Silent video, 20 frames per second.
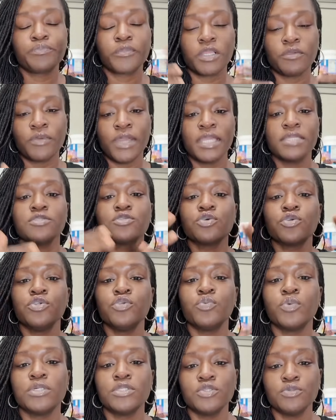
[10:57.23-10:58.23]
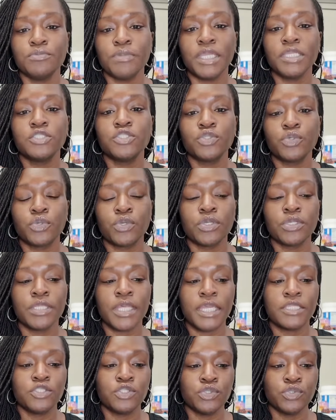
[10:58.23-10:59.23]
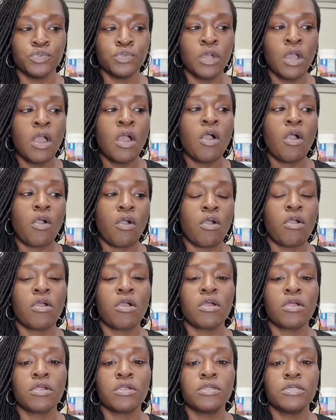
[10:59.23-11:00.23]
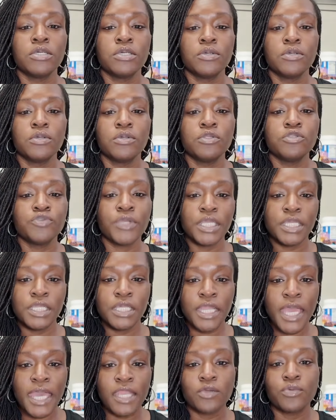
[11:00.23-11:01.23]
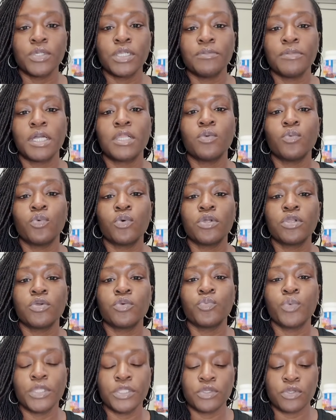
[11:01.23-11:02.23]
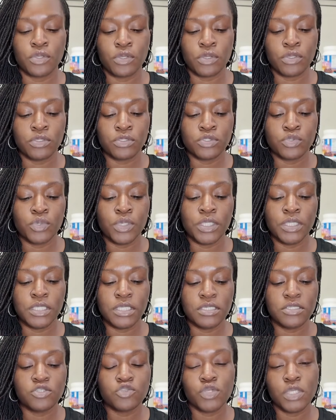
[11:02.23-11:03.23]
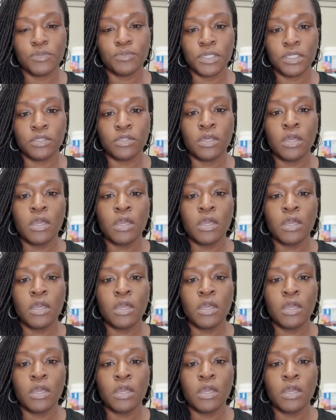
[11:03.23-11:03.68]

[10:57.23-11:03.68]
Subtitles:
Right. So you want to make sure that you are drinking an adequate amount of water when you're doing this treatment.